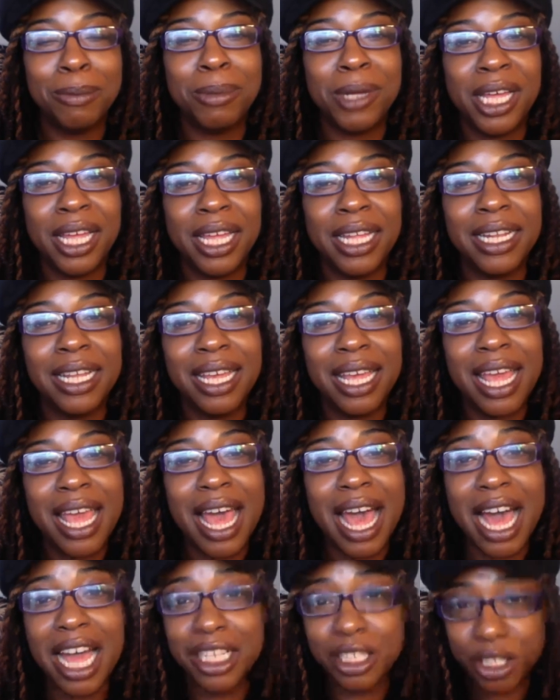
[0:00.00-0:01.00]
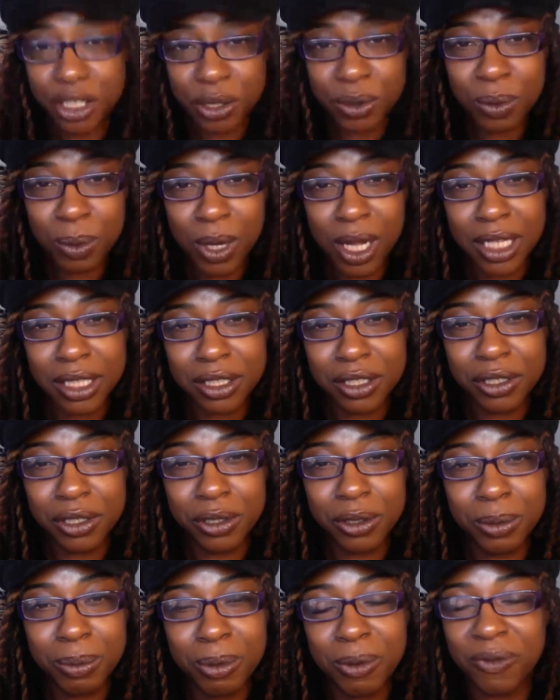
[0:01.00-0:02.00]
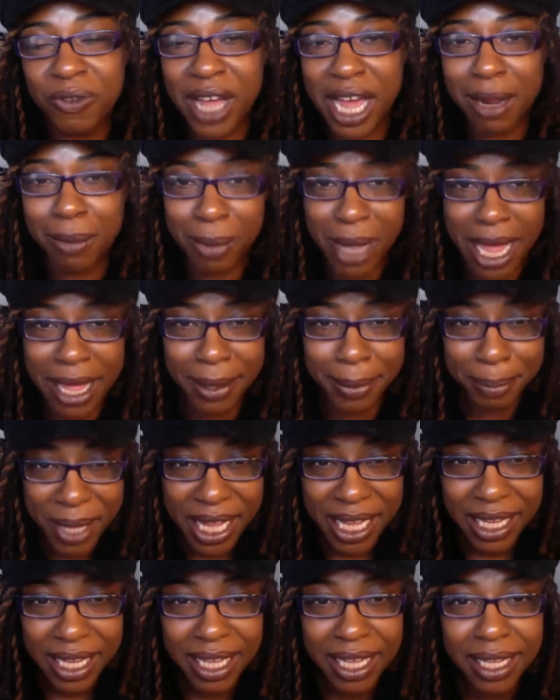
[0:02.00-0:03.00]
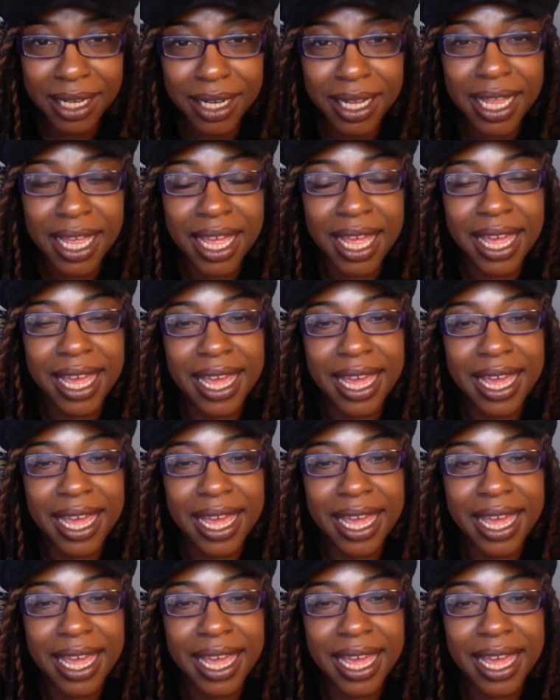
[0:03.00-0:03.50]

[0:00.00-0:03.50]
but I do want to provide my opinion